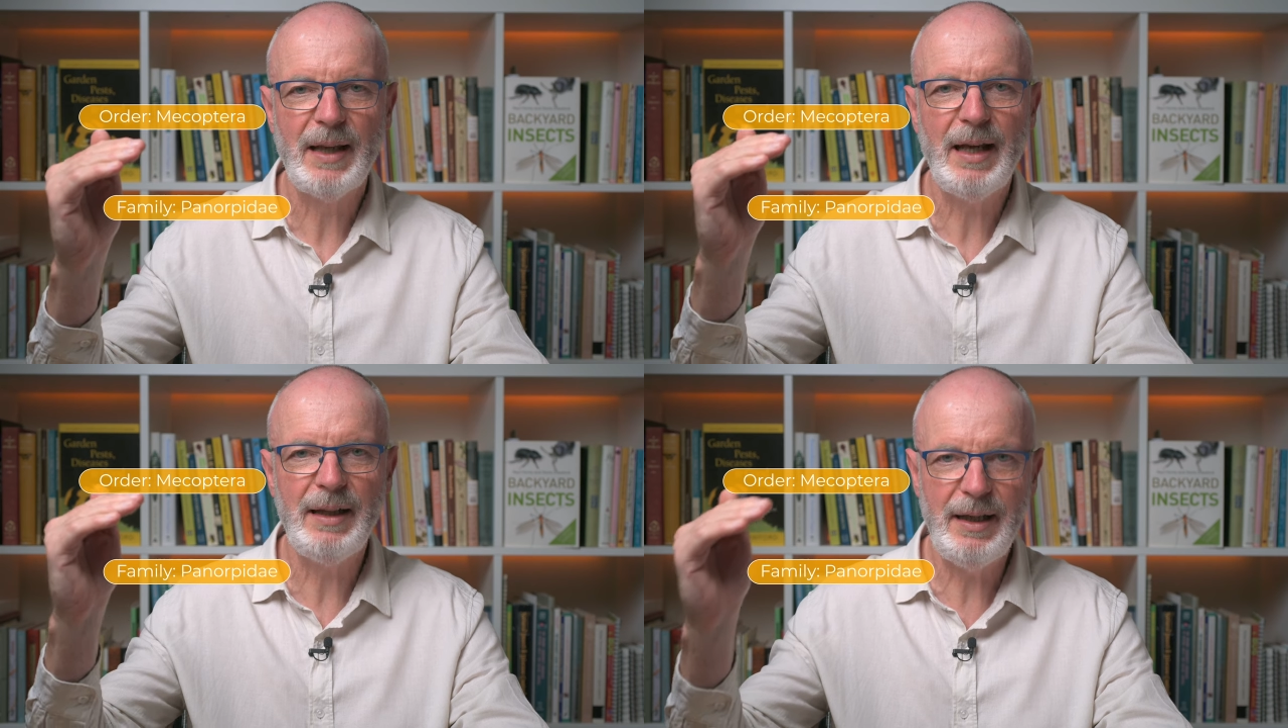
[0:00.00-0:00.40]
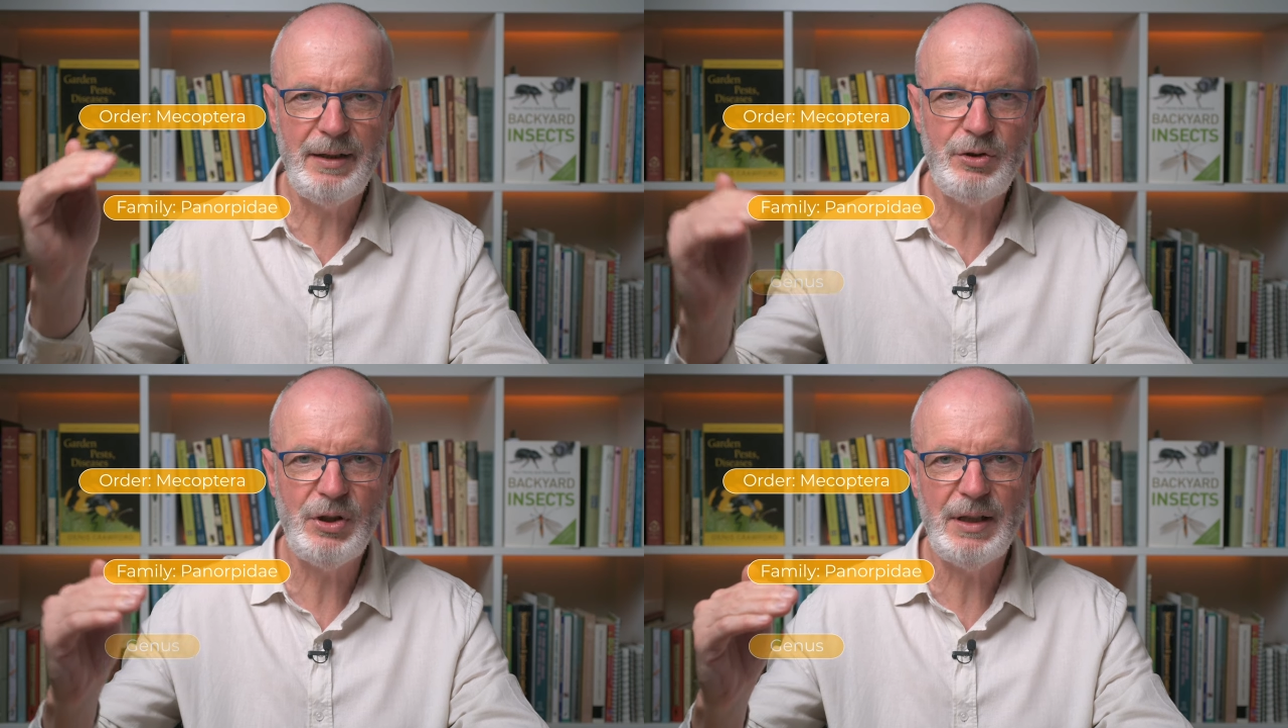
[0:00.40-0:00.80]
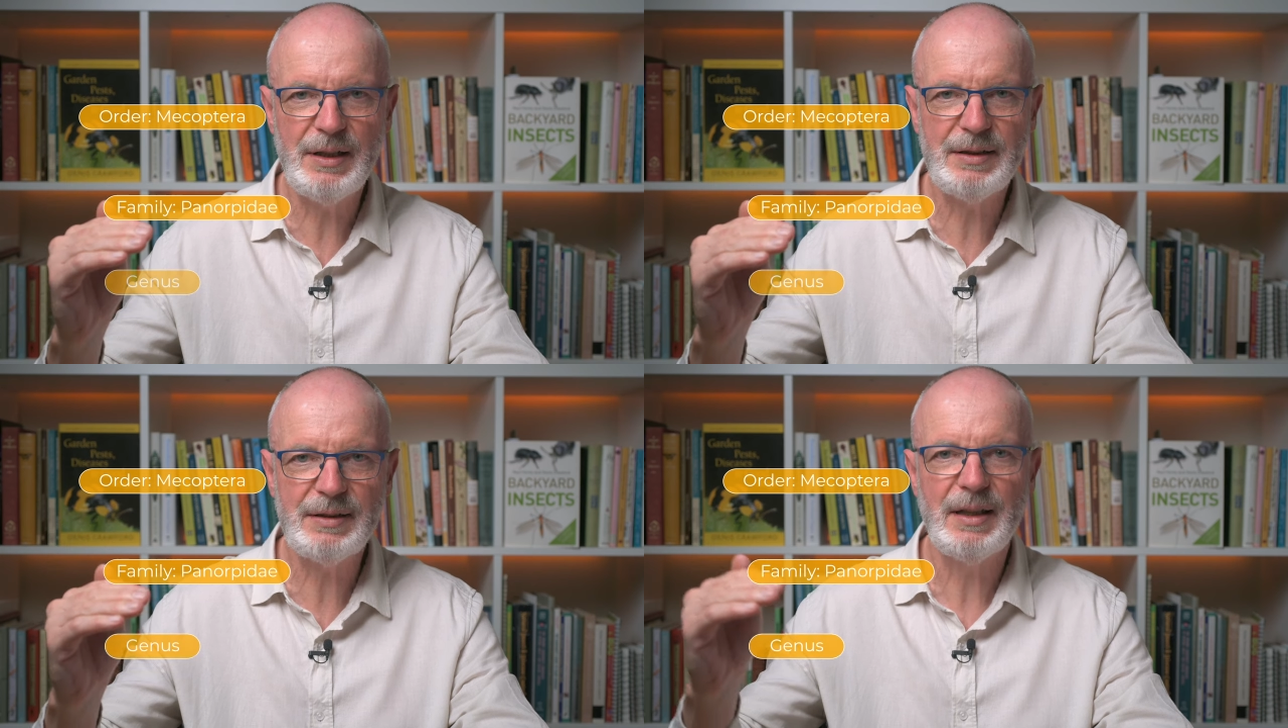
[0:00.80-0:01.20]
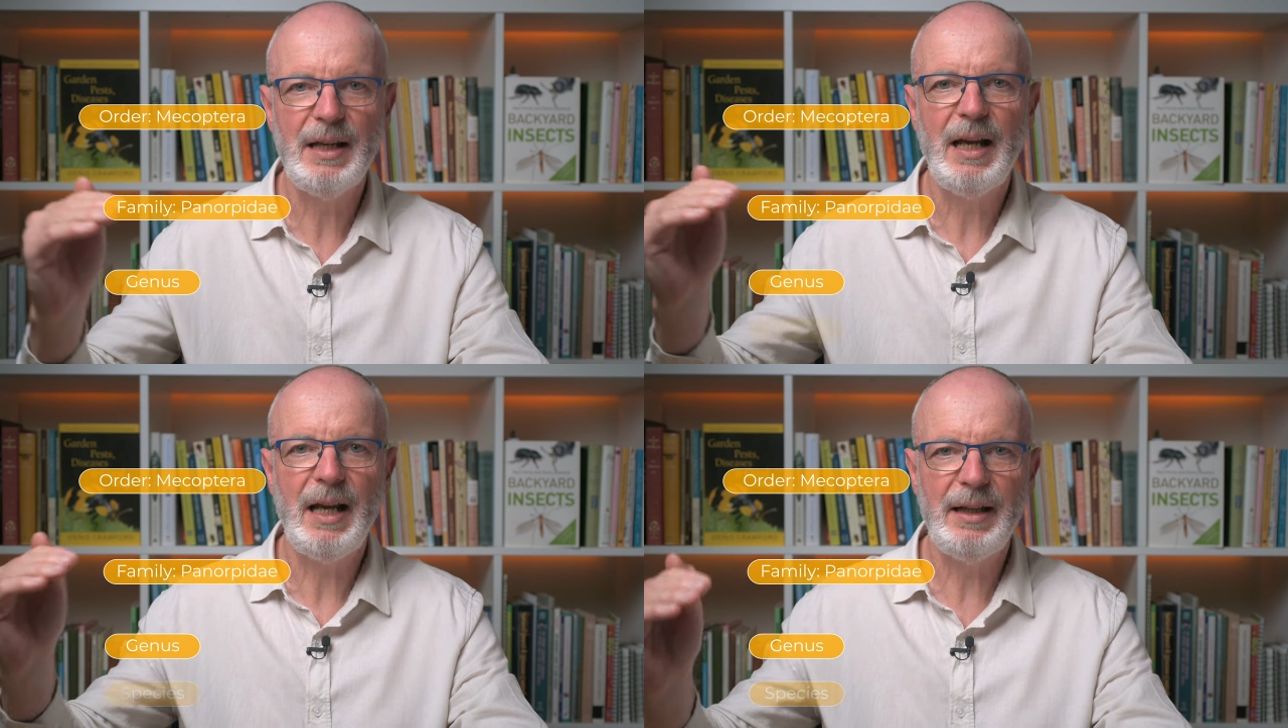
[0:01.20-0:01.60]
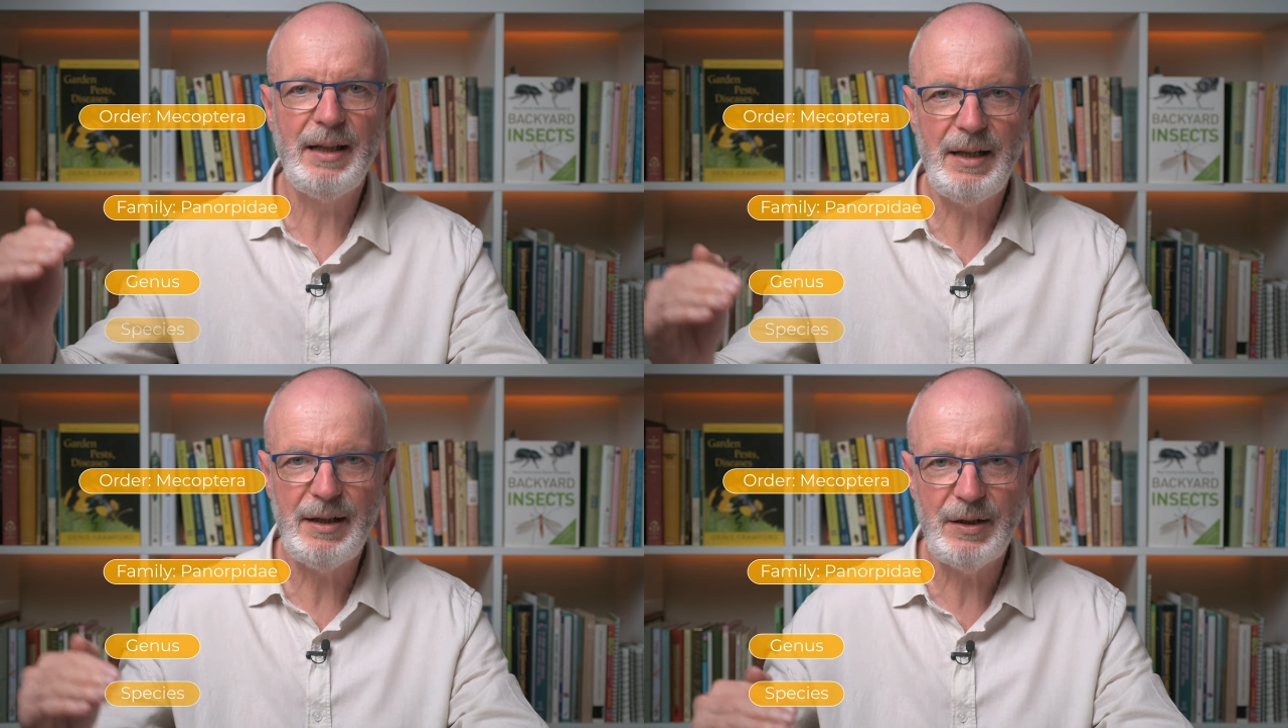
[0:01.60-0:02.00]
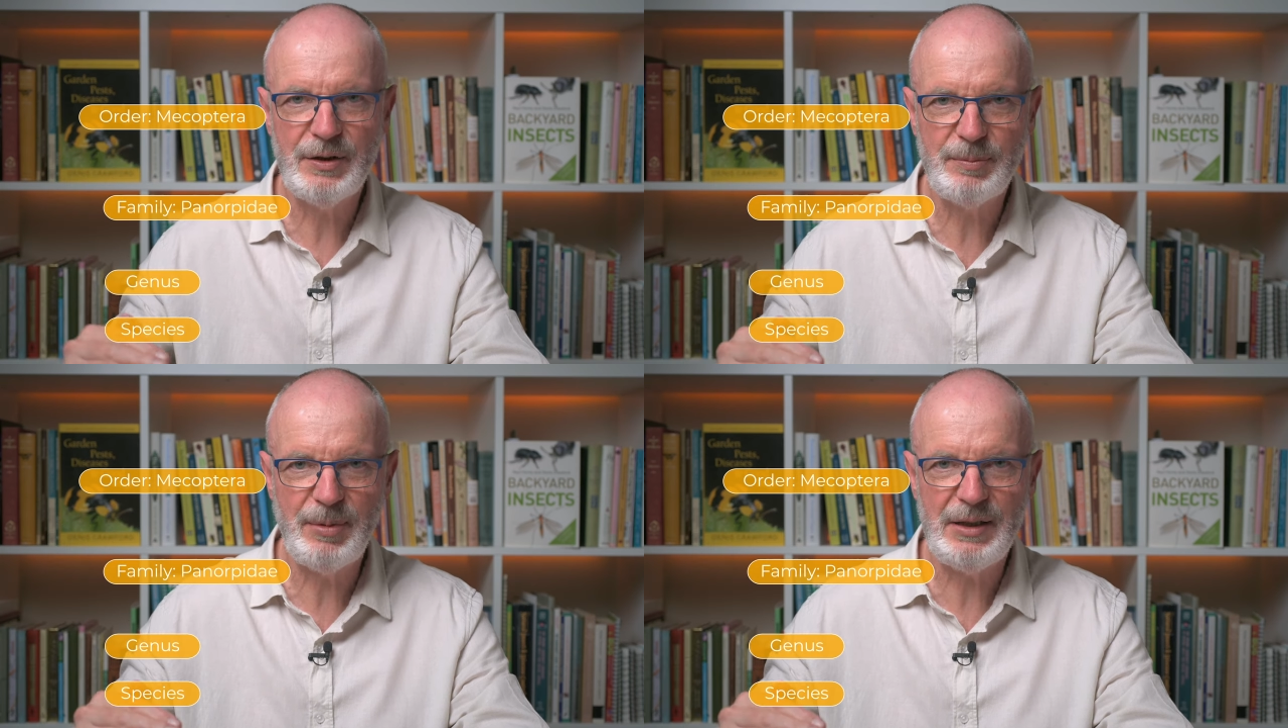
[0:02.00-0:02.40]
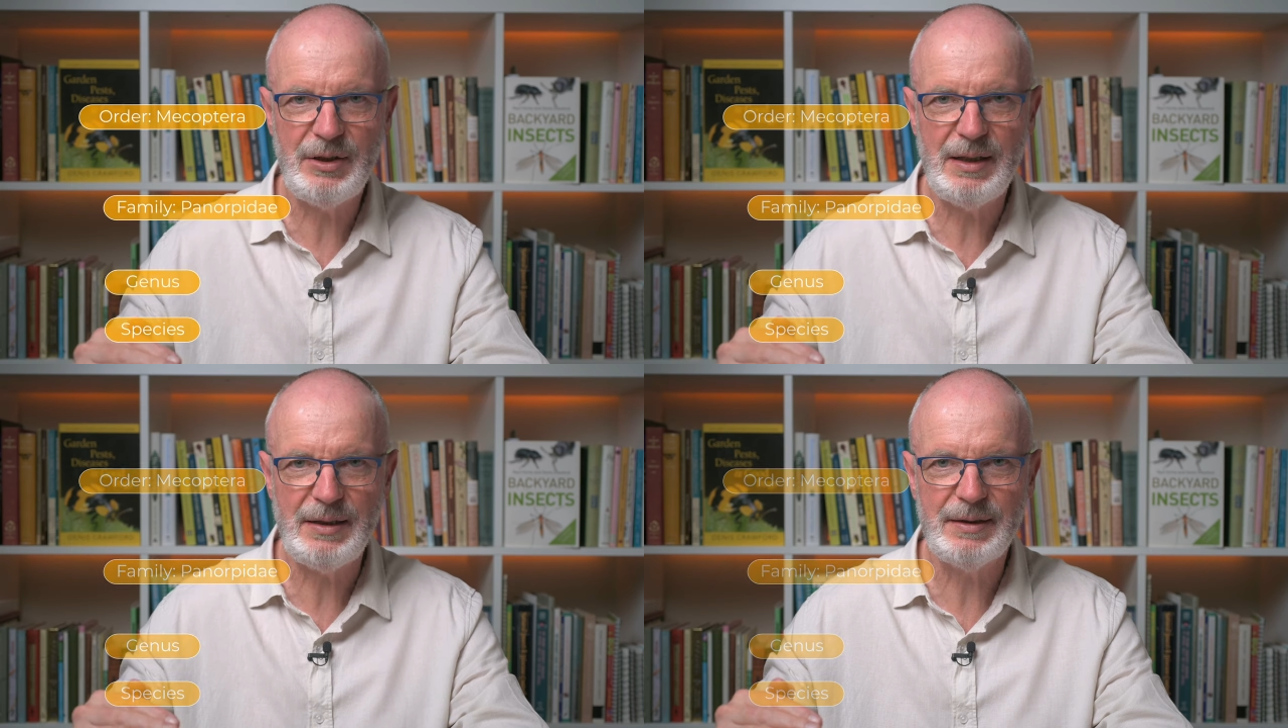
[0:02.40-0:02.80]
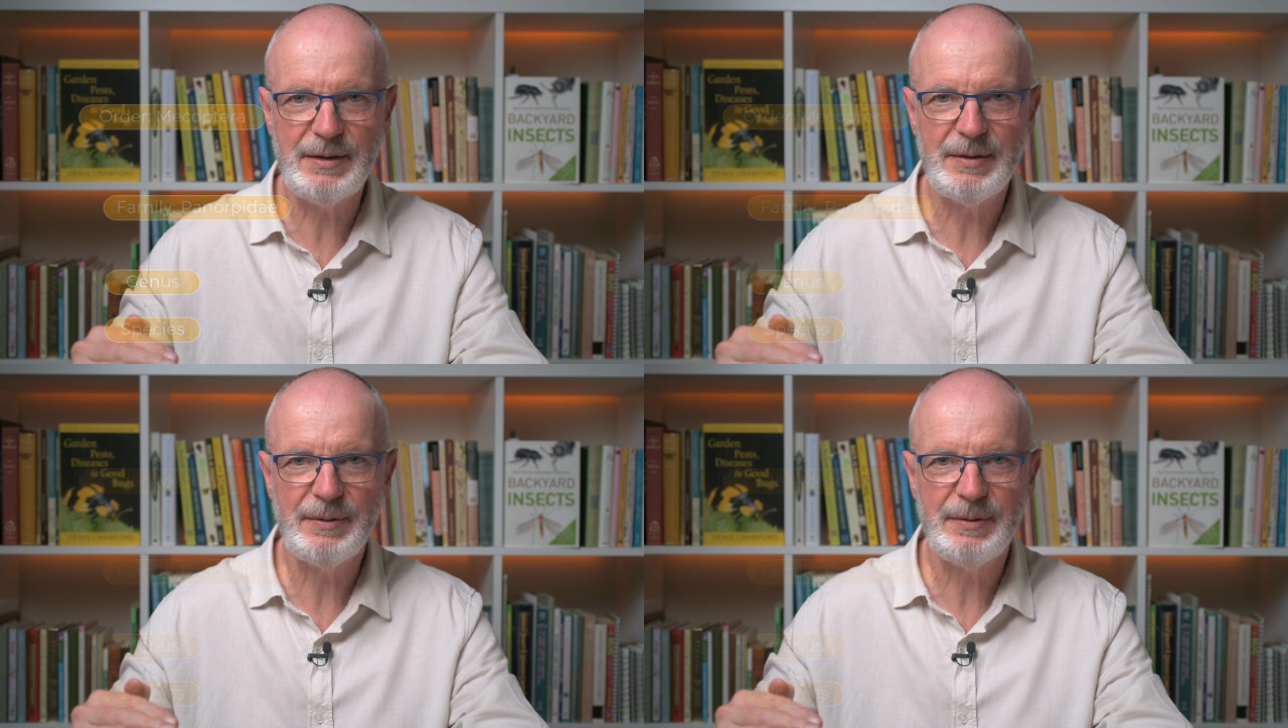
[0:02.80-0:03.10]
and then genus, and then species.